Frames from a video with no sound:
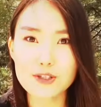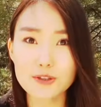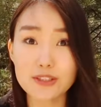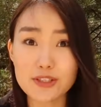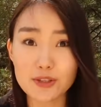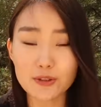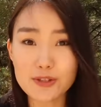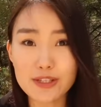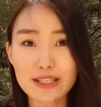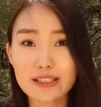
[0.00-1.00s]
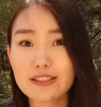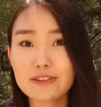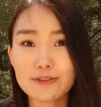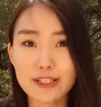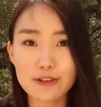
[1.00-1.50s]
So there is also
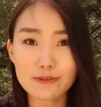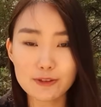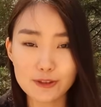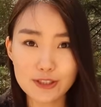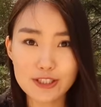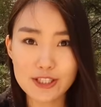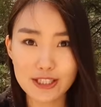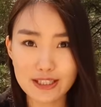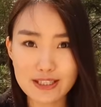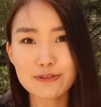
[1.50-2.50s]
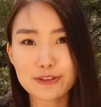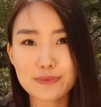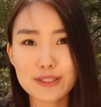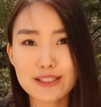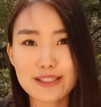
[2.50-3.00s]
another way of learning Chinese
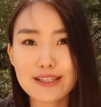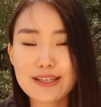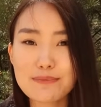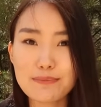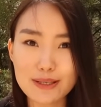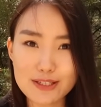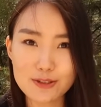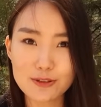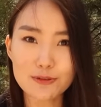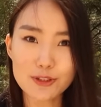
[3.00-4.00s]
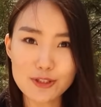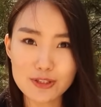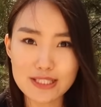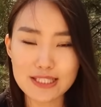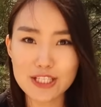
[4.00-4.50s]
from the best
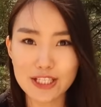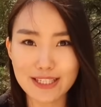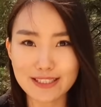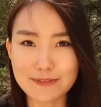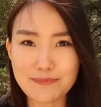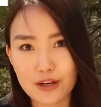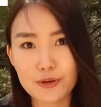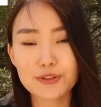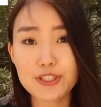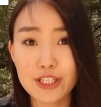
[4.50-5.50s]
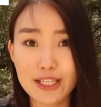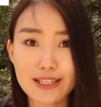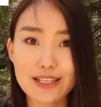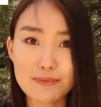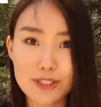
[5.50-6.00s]
universities in China. On the
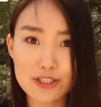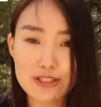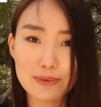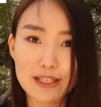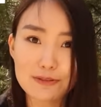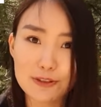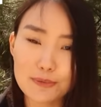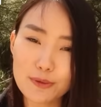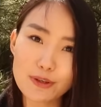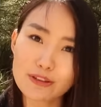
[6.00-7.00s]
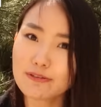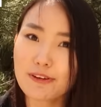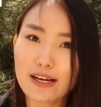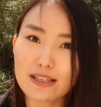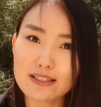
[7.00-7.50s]
China admissions platform, you can
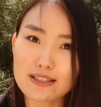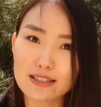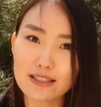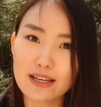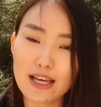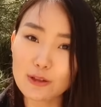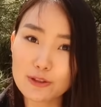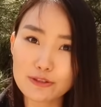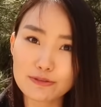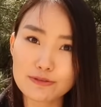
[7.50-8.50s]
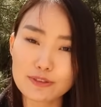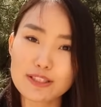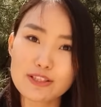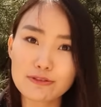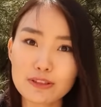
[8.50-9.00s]
find a lot of
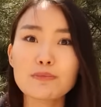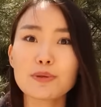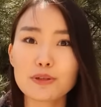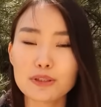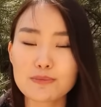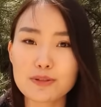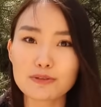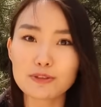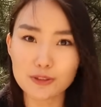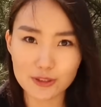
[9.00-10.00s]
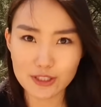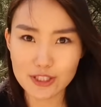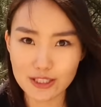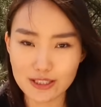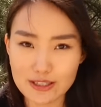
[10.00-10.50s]
different programs of learning
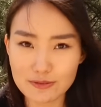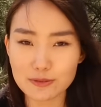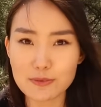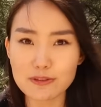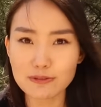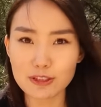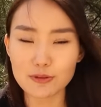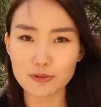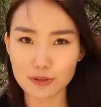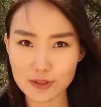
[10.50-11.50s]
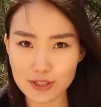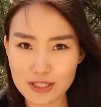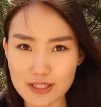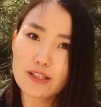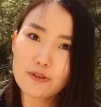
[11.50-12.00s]
Chinese from different
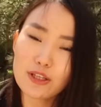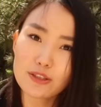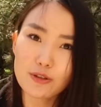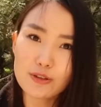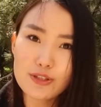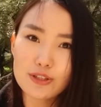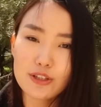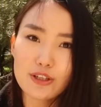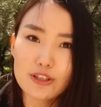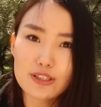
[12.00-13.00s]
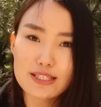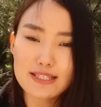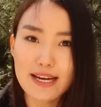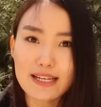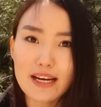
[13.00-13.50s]
universities, and you can also
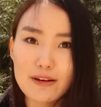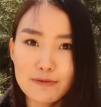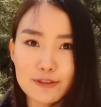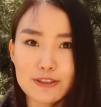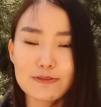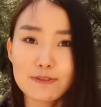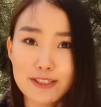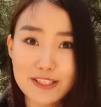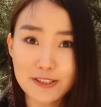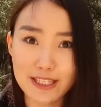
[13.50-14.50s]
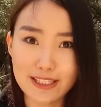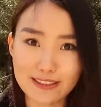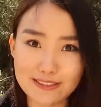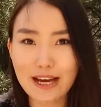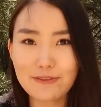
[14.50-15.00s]
sign up for the free
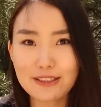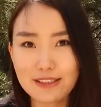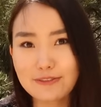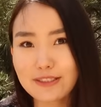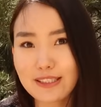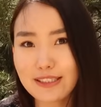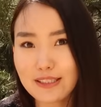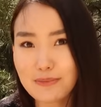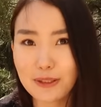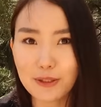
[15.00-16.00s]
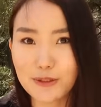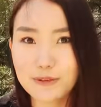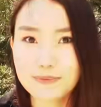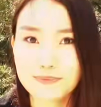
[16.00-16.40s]
trial. I will leave the link below.